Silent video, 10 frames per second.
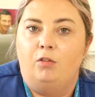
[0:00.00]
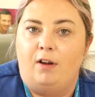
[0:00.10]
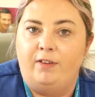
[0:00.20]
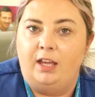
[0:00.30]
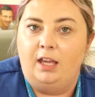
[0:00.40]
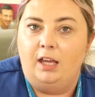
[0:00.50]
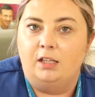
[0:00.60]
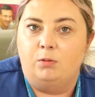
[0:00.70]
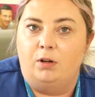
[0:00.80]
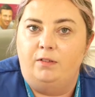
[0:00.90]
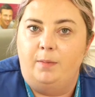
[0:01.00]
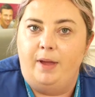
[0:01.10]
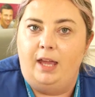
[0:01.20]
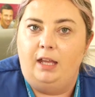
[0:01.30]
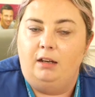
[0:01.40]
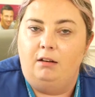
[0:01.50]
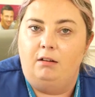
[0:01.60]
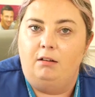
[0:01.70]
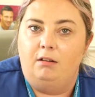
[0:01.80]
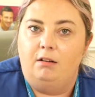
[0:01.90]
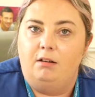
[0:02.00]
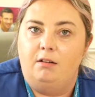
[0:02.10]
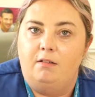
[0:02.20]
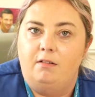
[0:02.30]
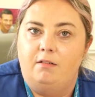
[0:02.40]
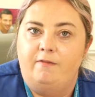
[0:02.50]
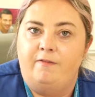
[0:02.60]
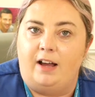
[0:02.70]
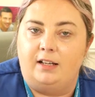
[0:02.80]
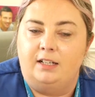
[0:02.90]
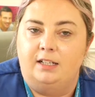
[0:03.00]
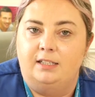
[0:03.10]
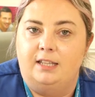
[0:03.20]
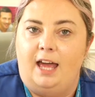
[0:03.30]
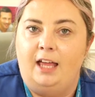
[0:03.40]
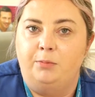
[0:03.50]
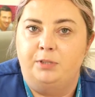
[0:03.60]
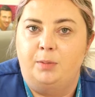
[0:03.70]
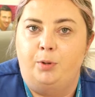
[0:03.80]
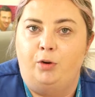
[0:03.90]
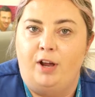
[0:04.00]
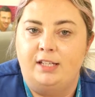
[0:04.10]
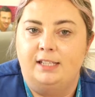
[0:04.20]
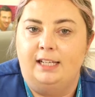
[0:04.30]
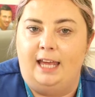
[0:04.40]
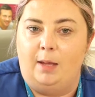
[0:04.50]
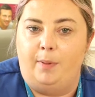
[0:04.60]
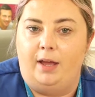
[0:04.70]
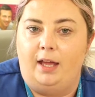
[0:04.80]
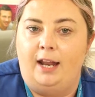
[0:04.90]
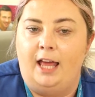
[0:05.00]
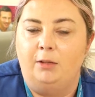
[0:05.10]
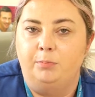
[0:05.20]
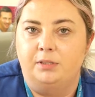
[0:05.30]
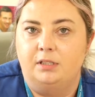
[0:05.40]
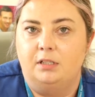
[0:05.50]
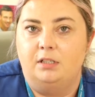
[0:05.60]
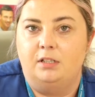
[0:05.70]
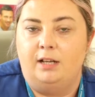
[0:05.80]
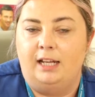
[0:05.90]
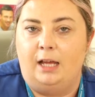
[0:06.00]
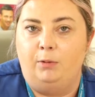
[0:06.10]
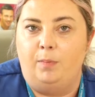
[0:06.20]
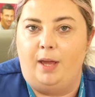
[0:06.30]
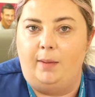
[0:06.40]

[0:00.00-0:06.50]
Gravity is one of the main factors that helps to progress your labour and helps to allow your